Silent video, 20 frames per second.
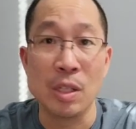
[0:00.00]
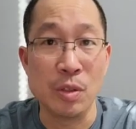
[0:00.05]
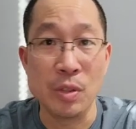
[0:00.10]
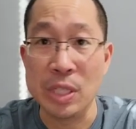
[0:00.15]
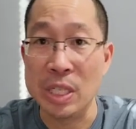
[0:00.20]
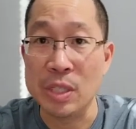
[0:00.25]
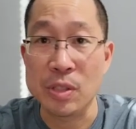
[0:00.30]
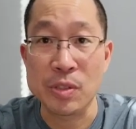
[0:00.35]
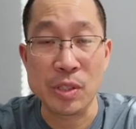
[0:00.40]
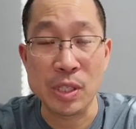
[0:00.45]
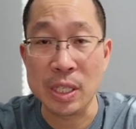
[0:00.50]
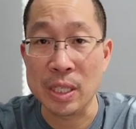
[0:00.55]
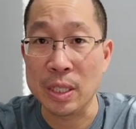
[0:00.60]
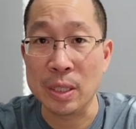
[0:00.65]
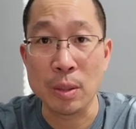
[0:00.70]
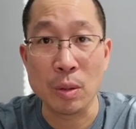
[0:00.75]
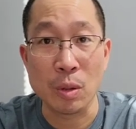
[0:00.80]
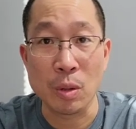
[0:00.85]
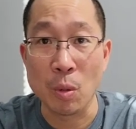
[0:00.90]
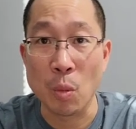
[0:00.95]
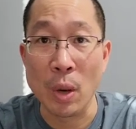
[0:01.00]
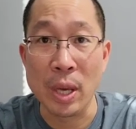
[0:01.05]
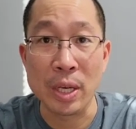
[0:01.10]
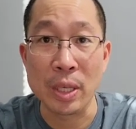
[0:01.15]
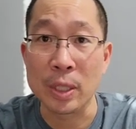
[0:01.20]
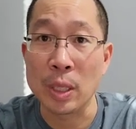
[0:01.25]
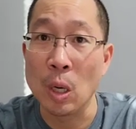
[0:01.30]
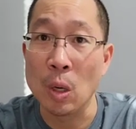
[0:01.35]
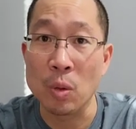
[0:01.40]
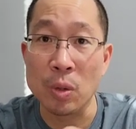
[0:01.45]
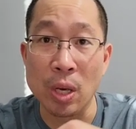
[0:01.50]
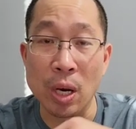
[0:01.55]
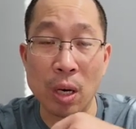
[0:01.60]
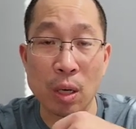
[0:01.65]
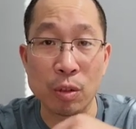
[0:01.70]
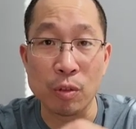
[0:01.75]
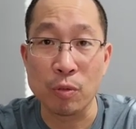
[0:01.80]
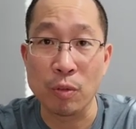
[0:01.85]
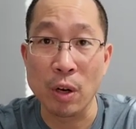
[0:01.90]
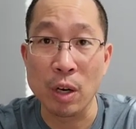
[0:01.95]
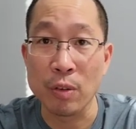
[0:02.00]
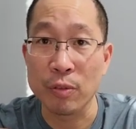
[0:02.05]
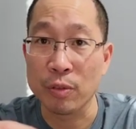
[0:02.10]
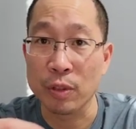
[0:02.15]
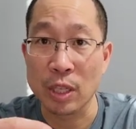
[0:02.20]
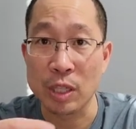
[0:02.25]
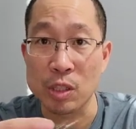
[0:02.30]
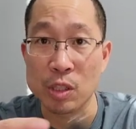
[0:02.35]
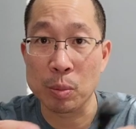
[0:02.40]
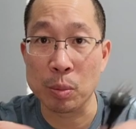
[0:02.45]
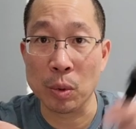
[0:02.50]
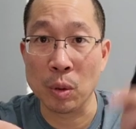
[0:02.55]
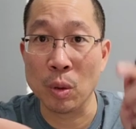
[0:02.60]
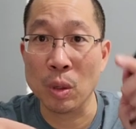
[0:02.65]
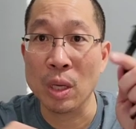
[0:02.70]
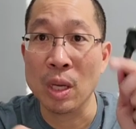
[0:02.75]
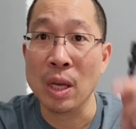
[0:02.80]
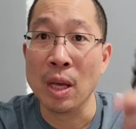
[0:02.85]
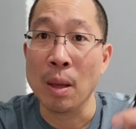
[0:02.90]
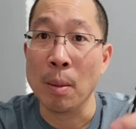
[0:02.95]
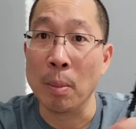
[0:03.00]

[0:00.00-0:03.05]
DC, the way to go there. It's very flexible.